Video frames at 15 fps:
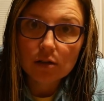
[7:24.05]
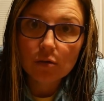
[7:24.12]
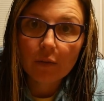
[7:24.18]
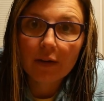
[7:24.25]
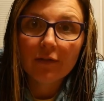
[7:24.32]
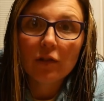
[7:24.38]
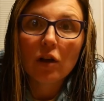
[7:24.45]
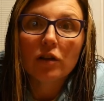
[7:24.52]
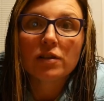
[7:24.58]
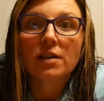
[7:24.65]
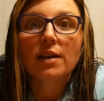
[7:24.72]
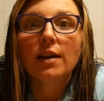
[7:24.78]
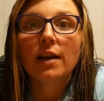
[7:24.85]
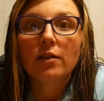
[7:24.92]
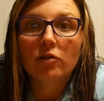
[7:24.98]
So we've lost
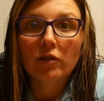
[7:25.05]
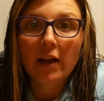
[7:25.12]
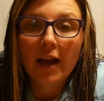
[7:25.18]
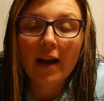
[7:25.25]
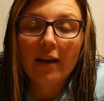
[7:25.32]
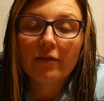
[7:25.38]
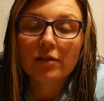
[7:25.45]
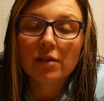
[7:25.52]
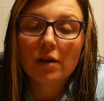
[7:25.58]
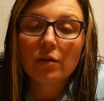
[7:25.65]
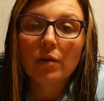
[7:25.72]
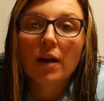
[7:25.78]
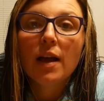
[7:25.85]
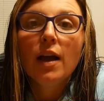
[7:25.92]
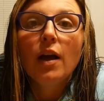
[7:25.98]
another calf.
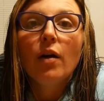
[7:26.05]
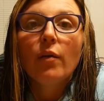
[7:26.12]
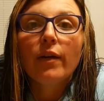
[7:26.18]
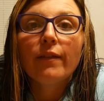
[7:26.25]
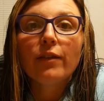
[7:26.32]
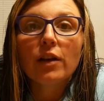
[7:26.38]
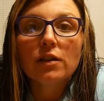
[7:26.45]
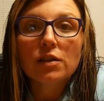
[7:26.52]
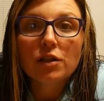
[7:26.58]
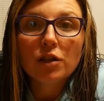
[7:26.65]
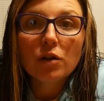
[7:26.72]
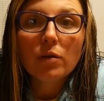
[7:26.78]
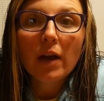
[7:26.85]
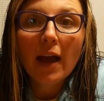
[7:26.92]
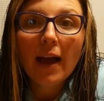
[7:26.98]
So we've lost
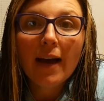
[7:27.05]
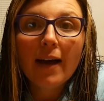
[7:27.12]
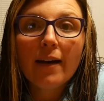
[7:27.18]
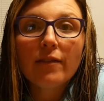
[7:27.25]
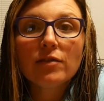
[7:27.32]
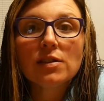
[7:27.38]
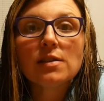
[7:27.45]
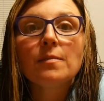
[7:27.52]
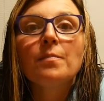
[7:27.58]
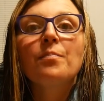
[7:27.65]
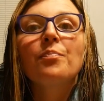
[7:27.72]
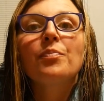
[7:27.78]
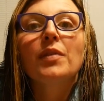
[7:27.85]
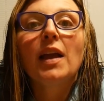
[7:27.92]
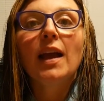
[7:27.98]
two calves
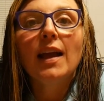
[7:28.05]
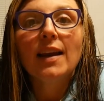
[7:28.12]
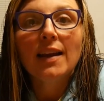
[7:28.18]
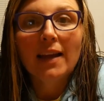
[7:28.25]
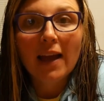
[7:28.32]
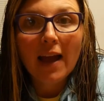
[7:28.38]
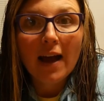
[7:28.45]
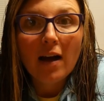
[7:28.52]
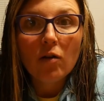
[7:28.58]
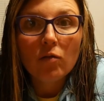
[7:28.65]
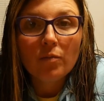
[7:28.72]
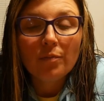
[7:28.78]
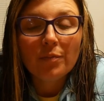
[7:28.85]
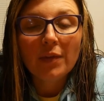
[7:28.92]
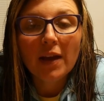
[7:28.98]
and a cow
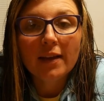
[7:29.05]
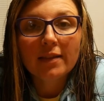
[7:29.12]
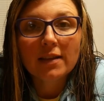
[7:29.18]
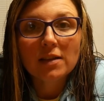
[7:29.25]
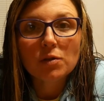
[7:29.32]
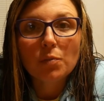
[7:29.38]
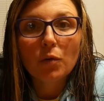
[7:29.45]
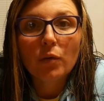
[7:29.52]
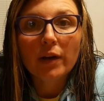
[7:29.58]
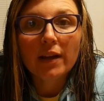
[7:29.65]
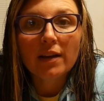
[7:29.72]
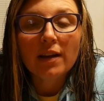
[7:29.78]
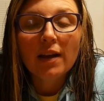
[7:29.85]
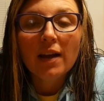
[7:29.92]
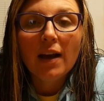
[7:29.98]
at this point.